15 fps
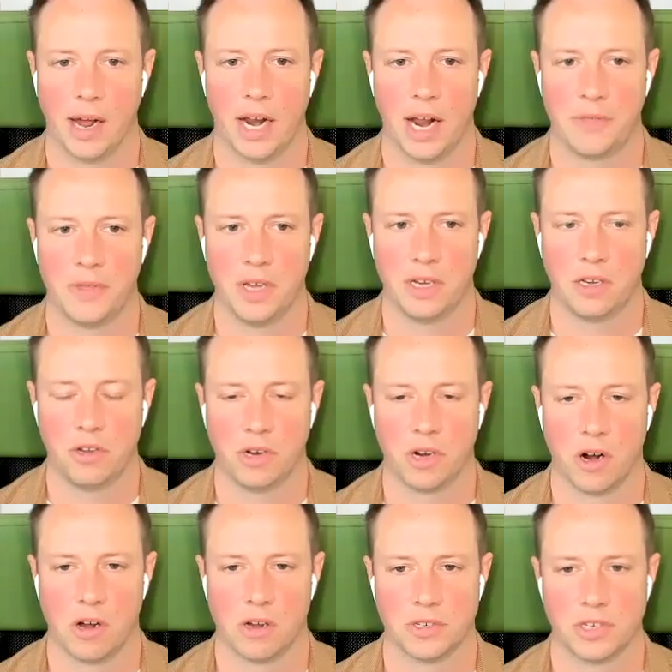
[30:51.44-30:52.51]
and I think you can
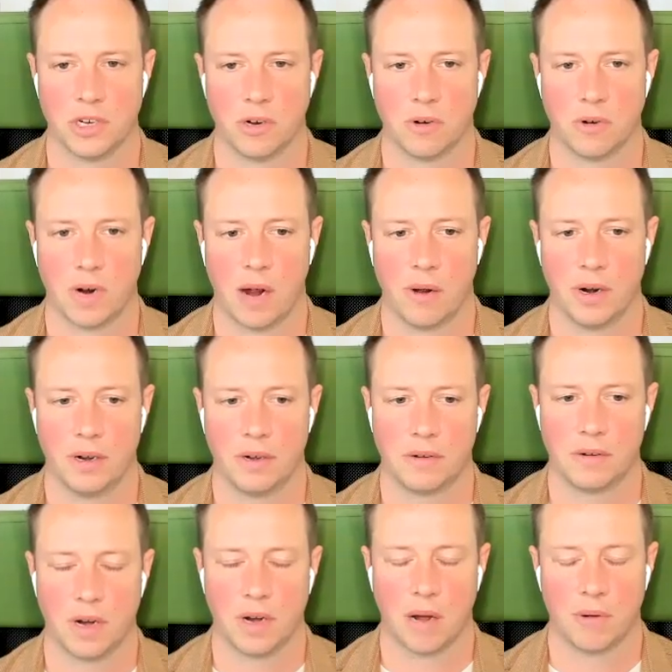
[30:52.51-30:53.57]
also, I
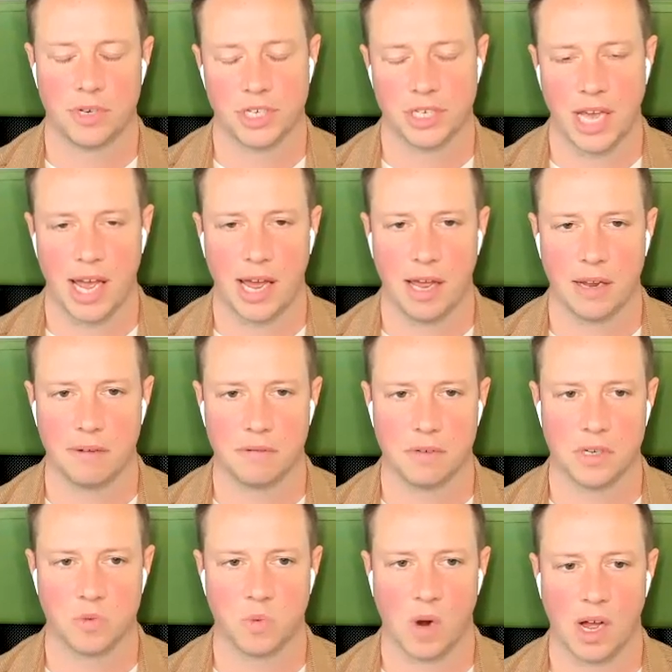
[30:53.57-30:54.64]
would just add
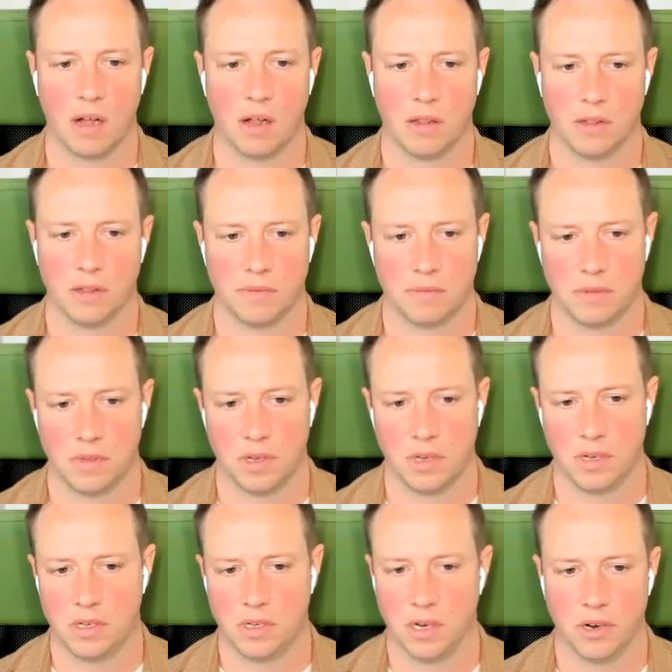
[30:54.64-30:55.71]
as well,
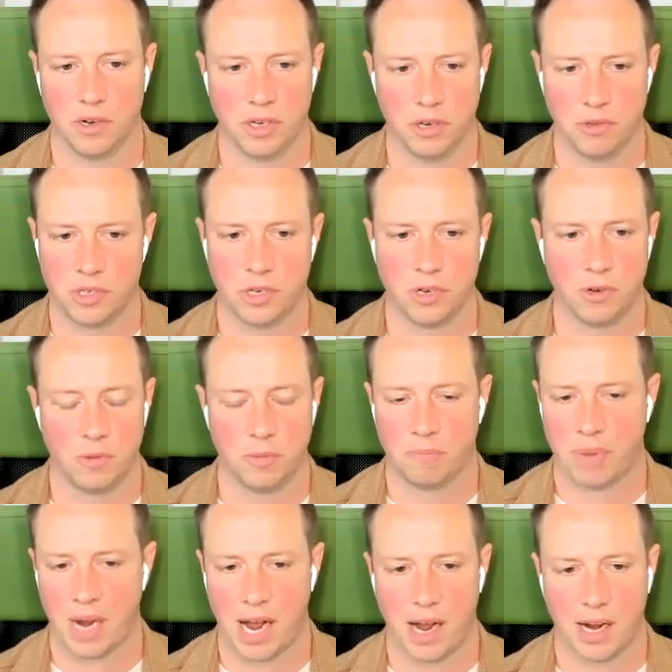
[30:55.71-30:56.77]
YouTube
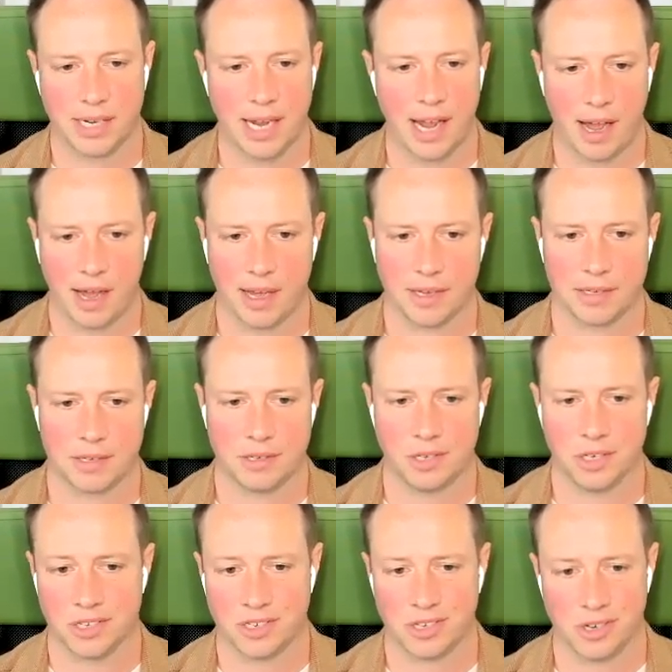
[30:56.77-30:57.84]
podcasts,
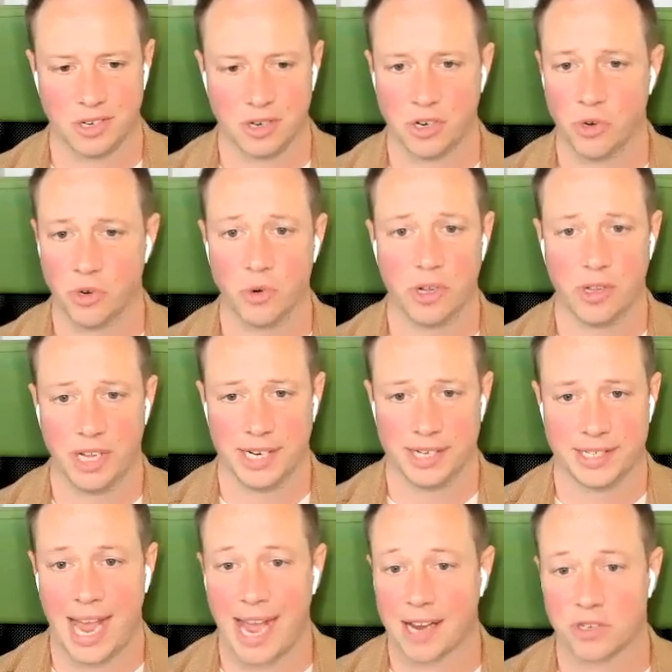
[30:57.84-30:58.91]
just Googling
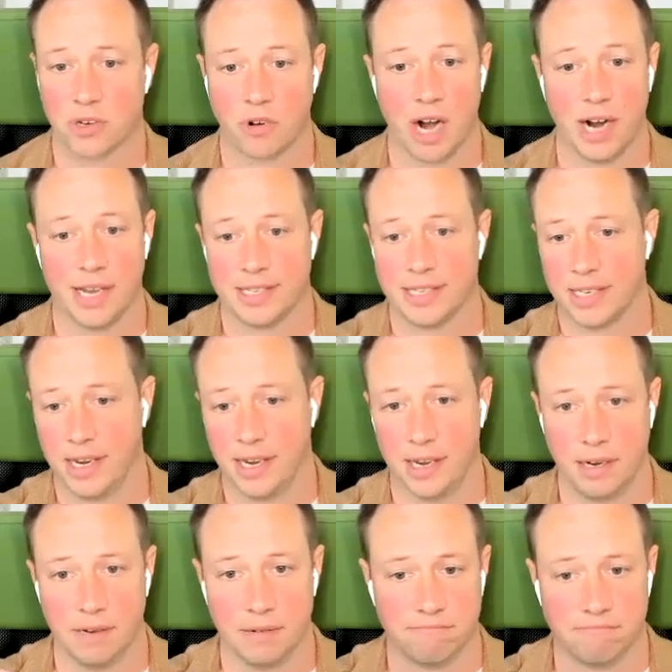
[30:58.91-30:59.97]
tax credits
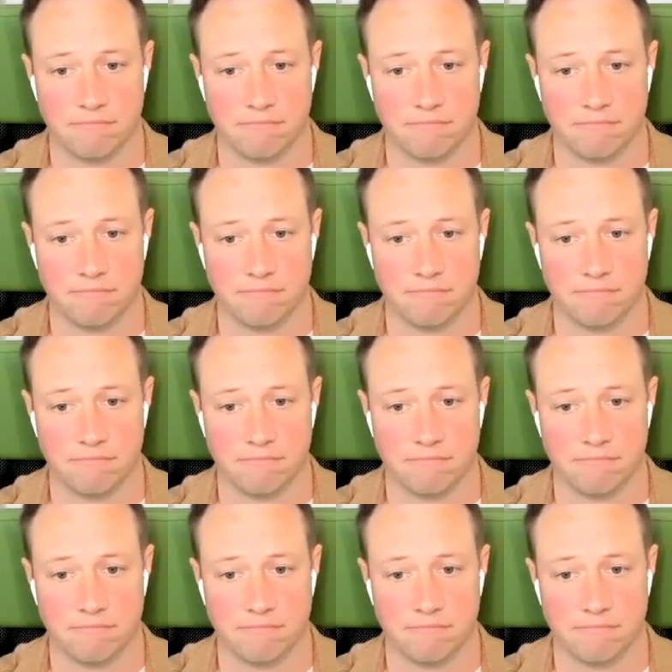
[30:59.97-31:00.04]
in